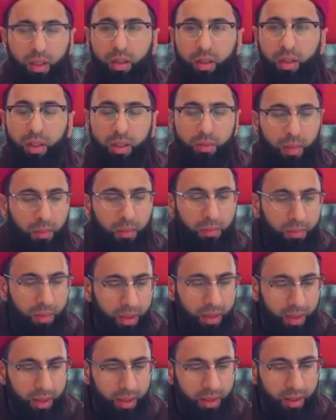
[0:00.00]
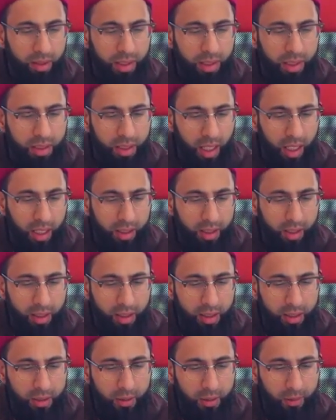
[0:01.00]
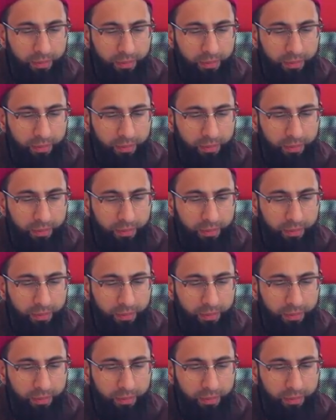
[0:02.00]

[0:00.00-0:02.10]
remembering these ideas.